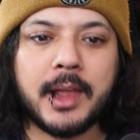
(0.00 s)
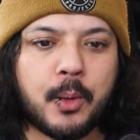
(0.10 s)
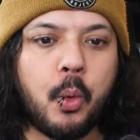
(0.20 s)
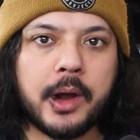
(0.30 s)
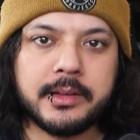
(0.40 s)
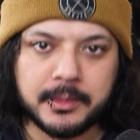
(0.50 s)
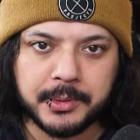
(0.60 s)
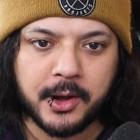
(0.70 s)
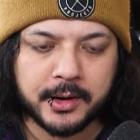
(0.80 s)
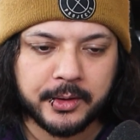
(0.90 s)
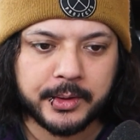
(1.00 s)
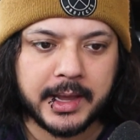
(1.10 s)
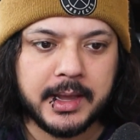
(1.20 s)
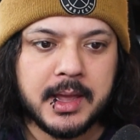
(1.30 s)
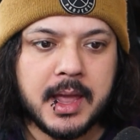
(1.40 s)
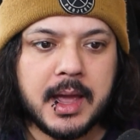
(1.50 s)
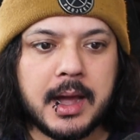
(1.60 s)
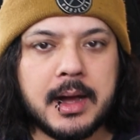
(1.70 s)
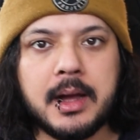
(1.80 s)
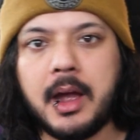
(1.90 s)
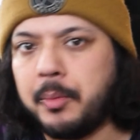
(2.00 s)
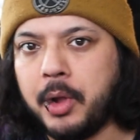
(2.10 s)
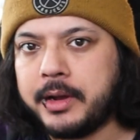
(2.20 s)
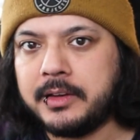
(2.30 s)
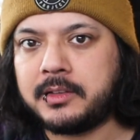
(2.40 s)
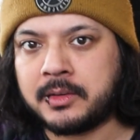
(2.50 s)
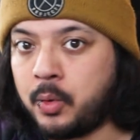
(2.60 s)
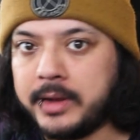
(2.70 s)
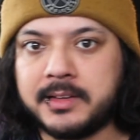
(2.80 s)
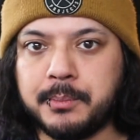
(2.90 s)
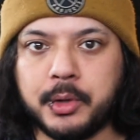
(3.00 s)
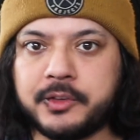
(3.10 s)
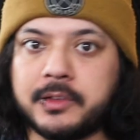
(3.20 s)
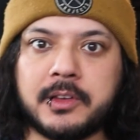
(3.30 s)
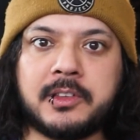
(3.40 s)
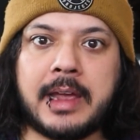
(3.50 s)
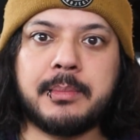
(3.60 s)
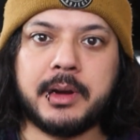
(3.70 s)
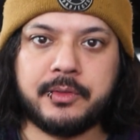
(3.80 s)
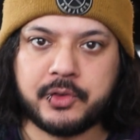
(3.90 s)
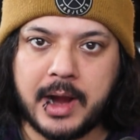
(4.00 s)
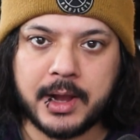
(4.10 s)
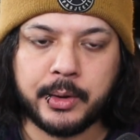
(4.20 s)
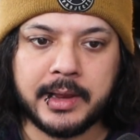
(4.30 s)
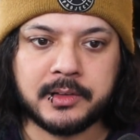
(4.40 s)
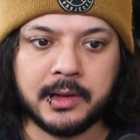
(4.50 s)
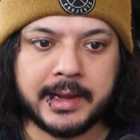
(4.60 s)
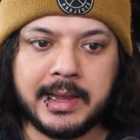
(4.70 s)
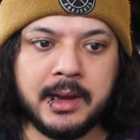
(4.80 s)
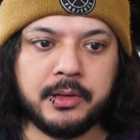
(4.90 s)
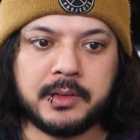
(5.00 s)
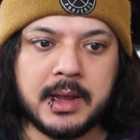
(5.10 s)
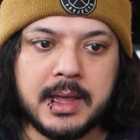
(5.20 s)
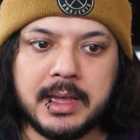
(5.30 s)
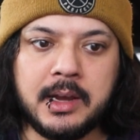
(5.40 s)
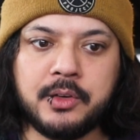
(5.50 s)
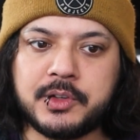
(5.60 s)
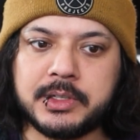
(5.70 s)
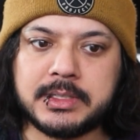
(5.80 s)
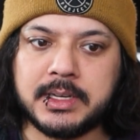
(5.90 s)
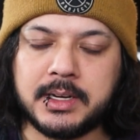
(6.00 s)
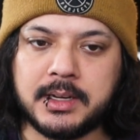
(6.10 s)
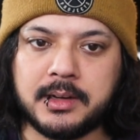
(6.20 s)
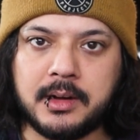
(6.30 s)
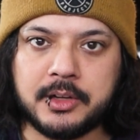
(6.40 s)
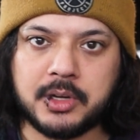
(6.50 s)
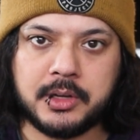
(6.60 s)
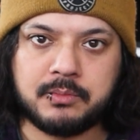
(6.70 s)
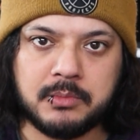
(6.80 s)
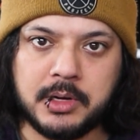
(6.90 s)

like, what is a block, okay? A block is quite simple. It's just a segment of track, okay? So like, here's just a